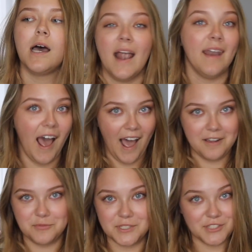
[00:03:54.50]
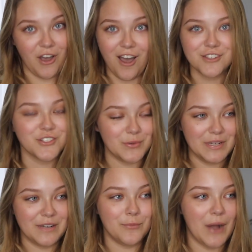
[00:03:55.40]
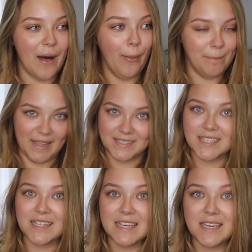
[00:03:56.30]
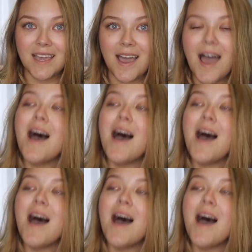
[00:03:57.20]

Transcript: I was not doing well mentally.